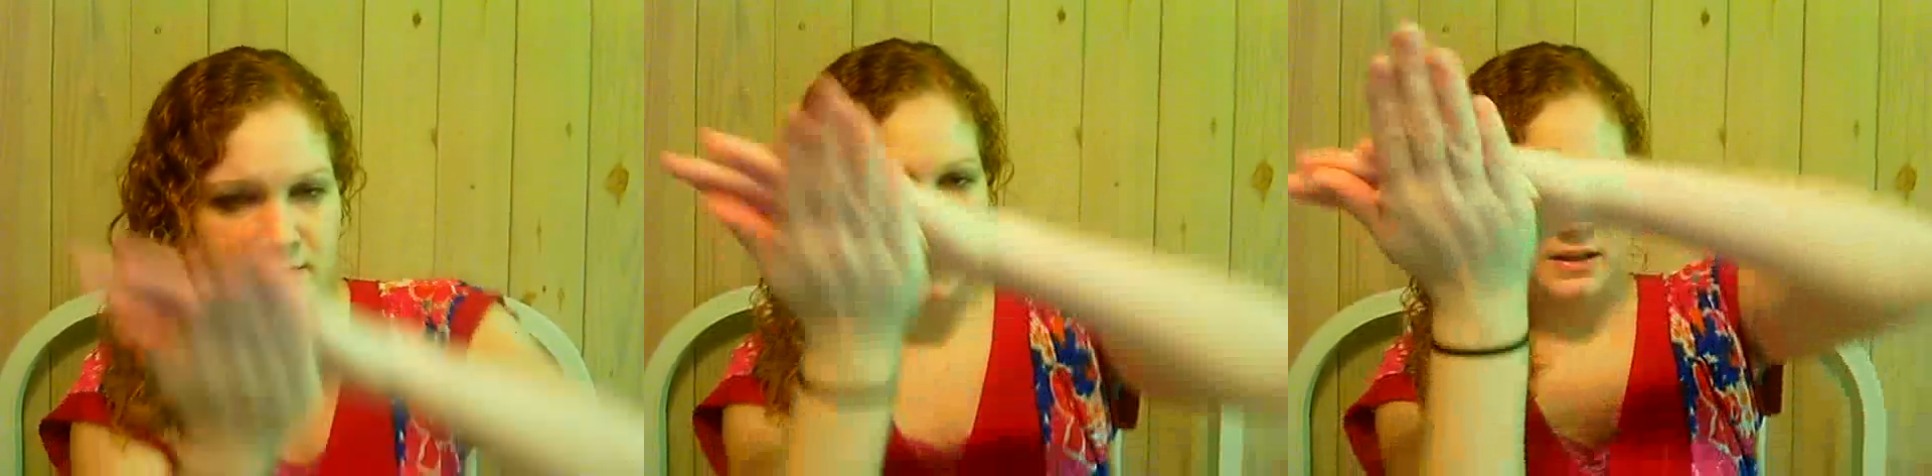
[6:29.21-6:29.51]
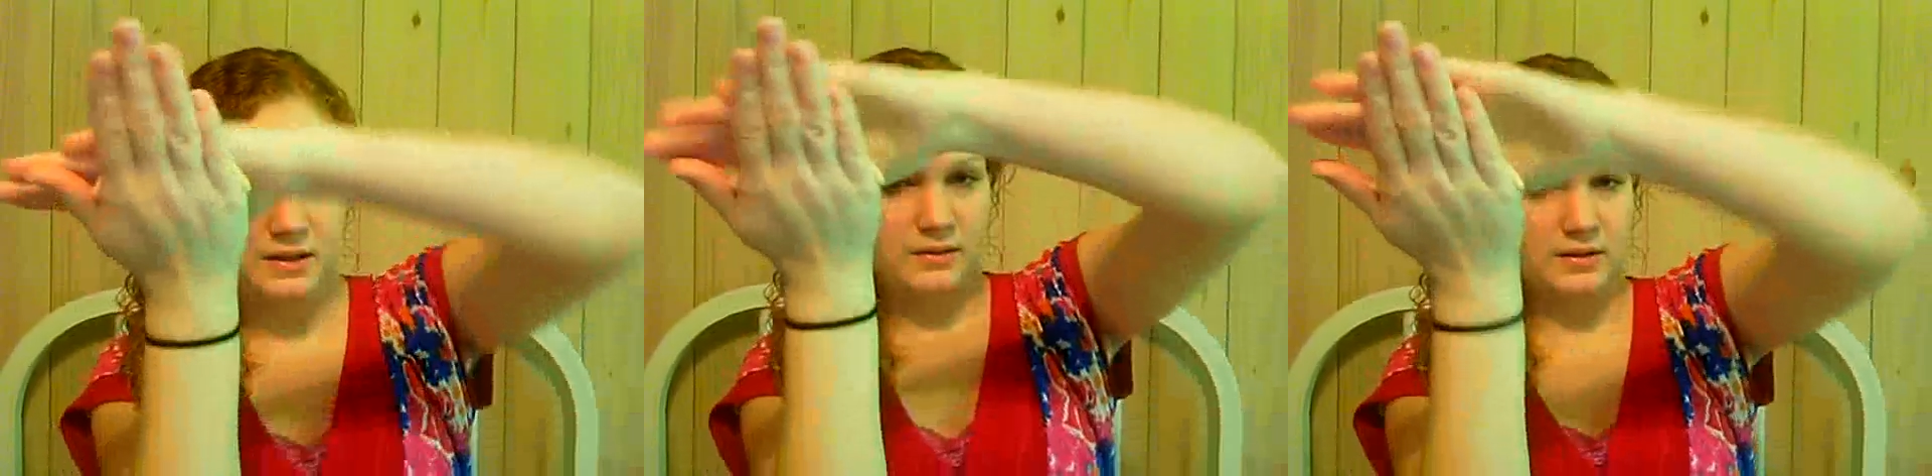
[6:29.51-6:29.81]
But
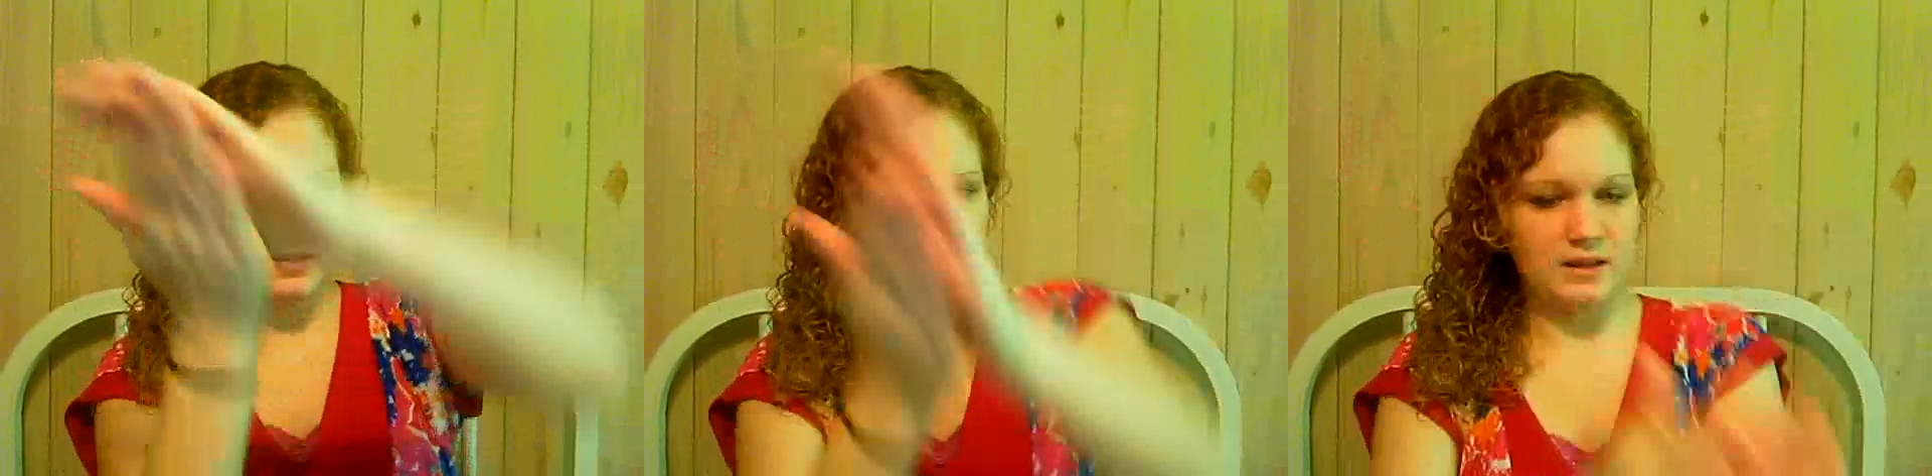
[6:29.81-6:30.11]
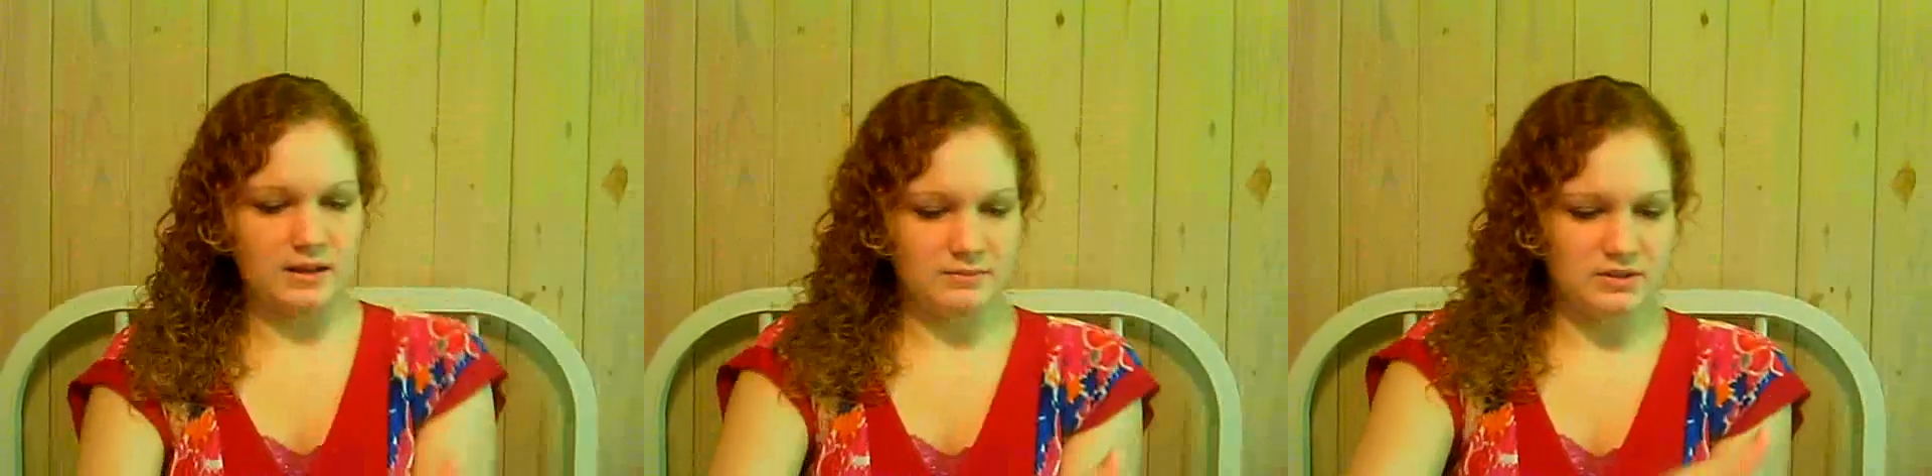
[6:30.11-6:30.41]

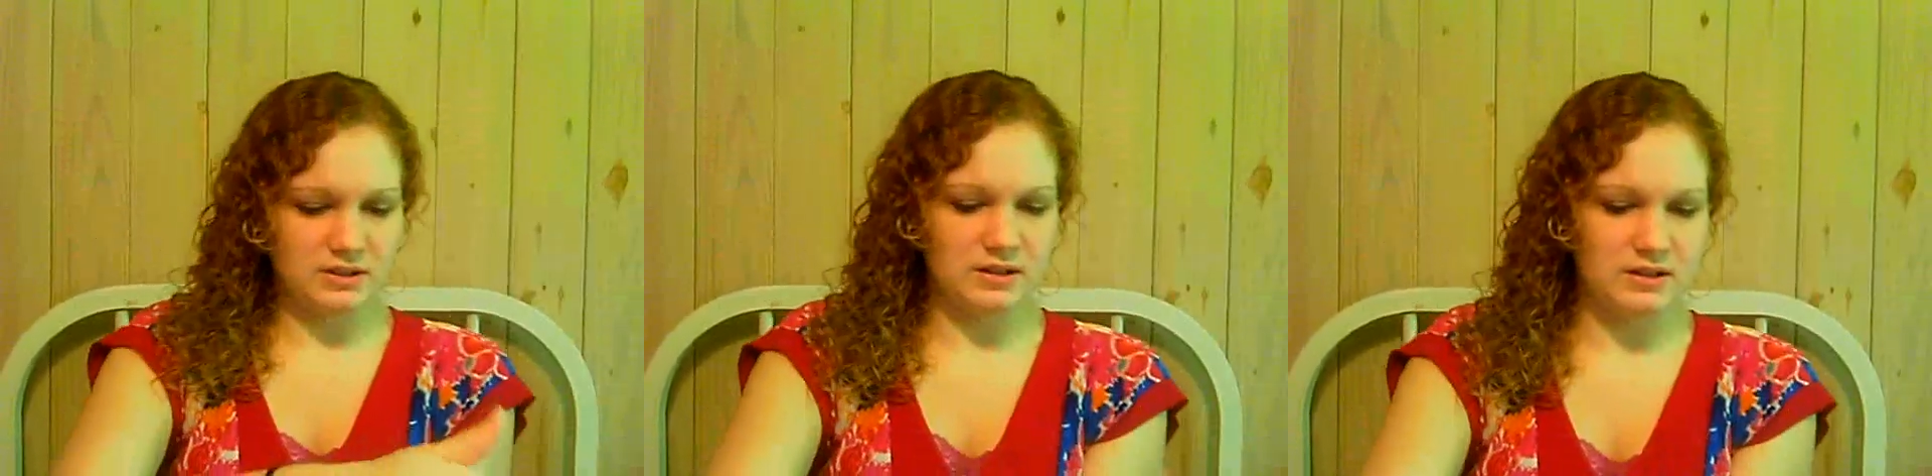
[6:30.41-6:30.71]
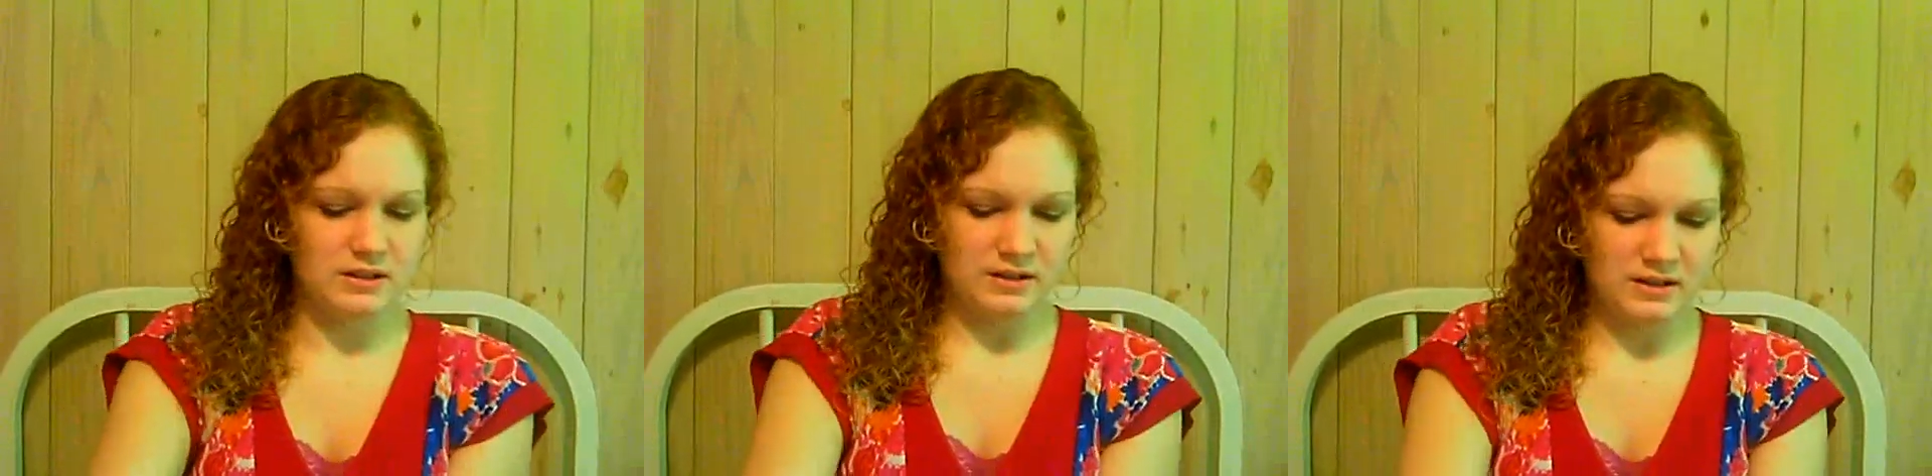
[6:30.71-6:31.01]
again, I'm just going to
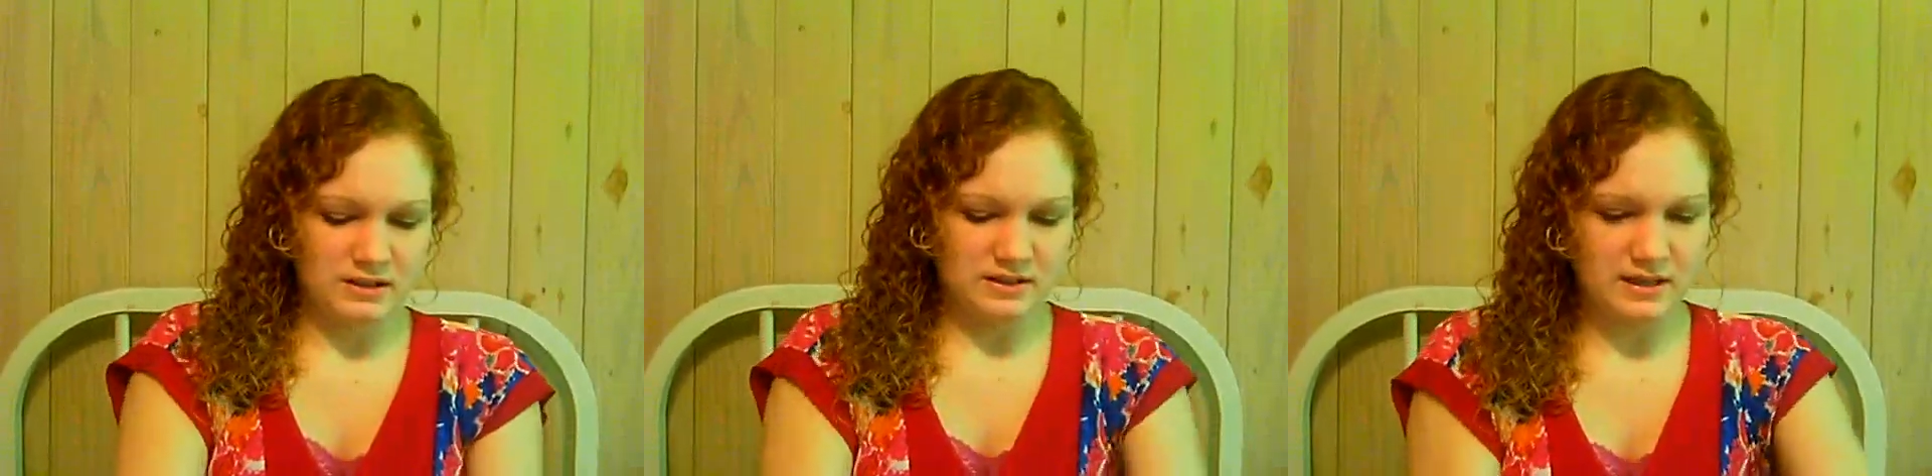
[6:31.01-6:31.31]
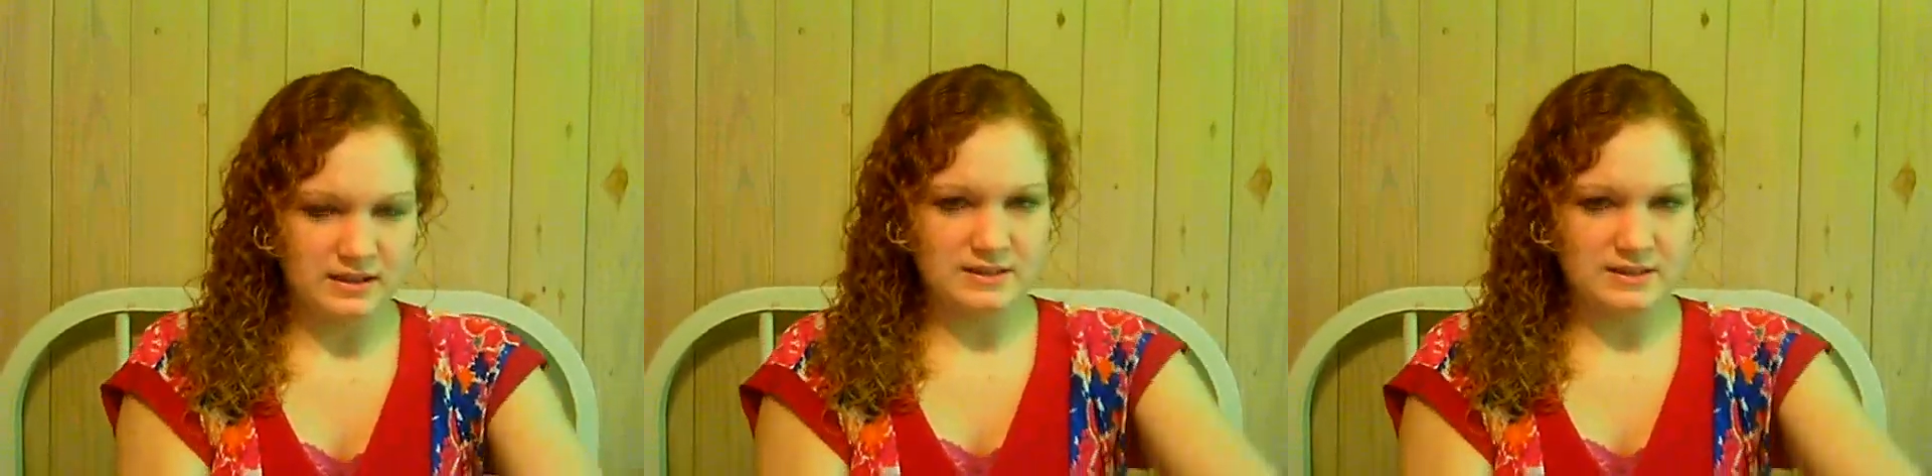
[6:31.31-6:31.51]
take